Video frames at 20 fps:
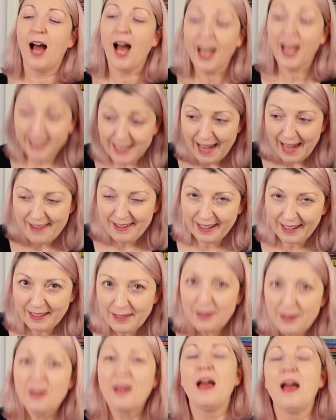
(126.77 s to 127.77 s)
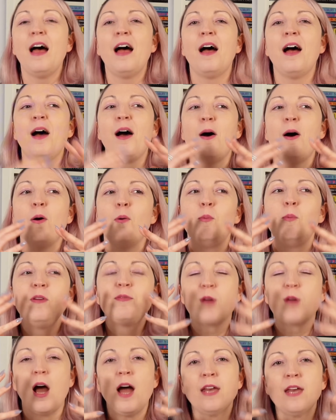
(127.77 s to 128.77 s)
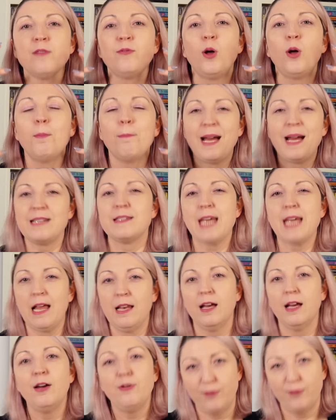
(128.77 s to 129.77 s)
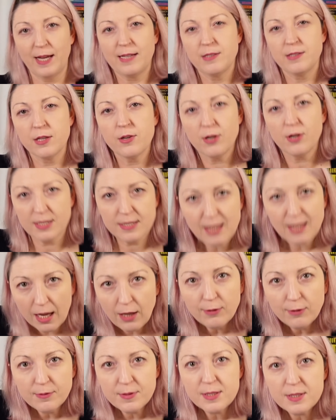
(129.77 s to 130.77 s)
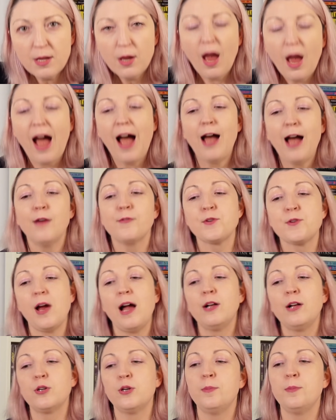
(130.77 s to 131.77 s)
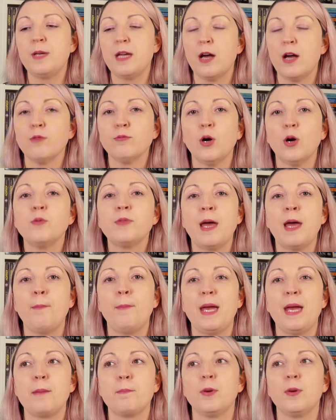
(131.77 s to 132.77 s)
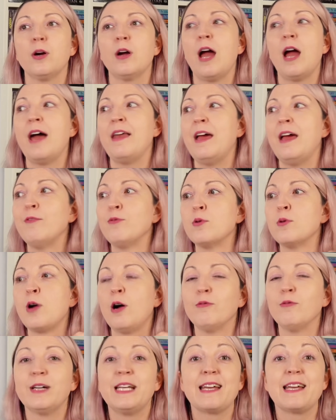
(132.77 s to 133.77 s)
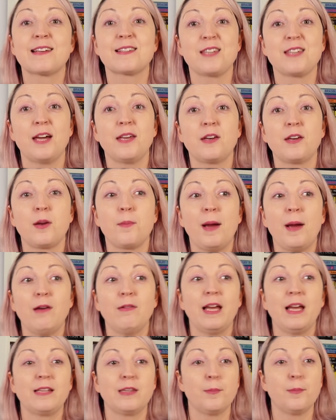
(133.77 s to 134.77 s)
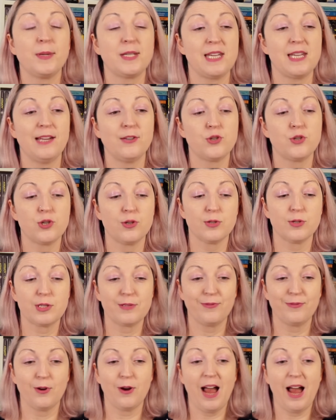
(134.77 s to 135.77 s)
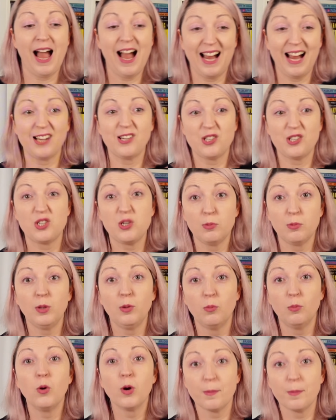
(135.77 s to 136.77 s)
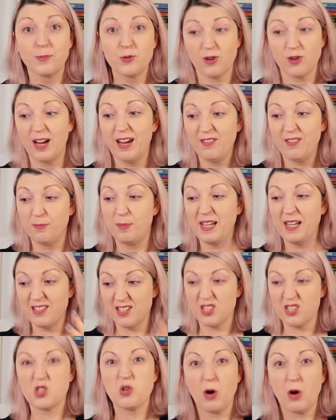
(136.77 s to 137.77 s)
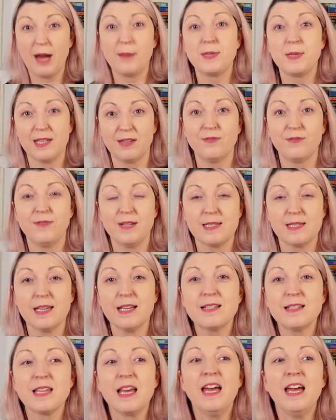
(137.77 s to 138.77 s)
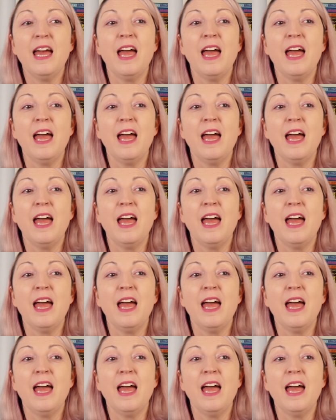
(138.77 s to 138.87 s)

I get it. We've kind of all Mandela affected ourselves after Alcubierre wrote that paper and everyone got really excited about like the potentials for actual warp drive being described in physics.